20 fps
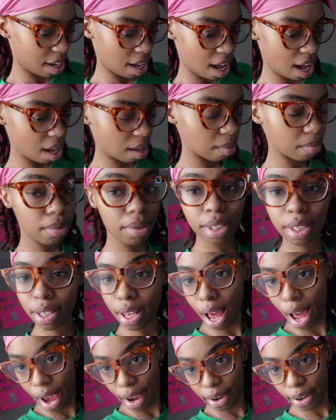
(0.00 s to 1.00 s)
I'm
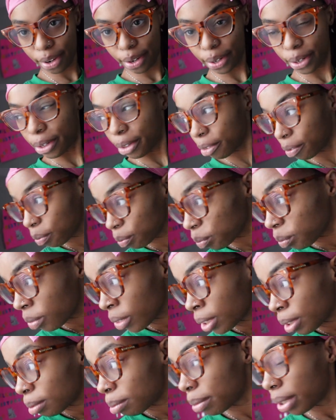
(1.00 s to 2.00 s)
tired,
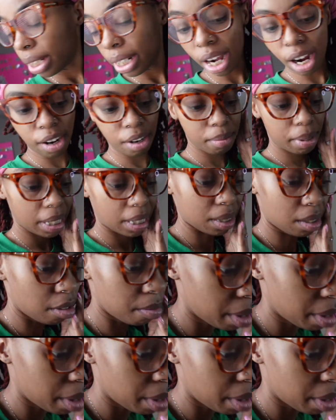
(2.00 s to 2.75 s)
but now I'm about to go